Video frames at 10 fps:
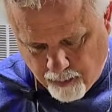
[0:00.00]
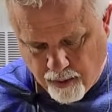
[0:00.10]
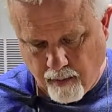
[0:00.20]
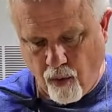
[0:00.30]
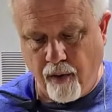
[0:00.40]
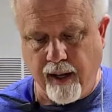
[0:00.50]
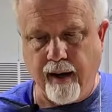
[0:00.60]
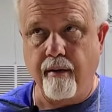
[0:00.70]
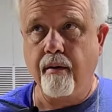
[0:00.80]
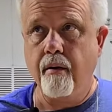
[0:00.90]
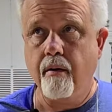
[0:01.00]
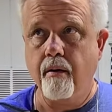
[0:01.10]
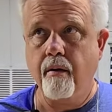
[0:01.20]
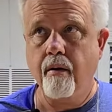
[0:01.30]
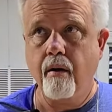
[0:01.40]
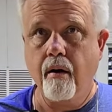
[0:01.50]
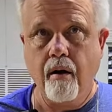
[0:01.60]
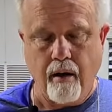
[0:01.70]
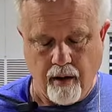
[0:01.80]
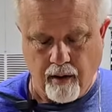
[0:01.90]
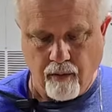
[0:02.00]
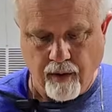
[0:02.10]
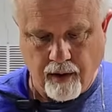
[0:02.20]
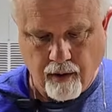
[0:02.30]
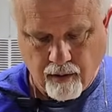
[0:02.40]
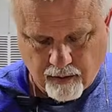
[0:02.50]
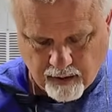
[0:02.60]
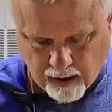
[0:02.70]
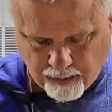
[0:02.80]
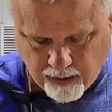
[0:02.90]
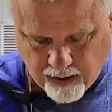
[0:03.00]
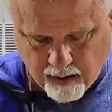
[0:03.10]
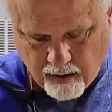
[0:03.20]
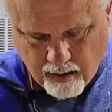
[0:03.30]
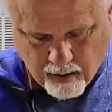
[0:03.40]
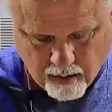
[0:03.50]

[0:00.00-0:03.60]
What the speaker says: and put more down. You can recoat on top of that.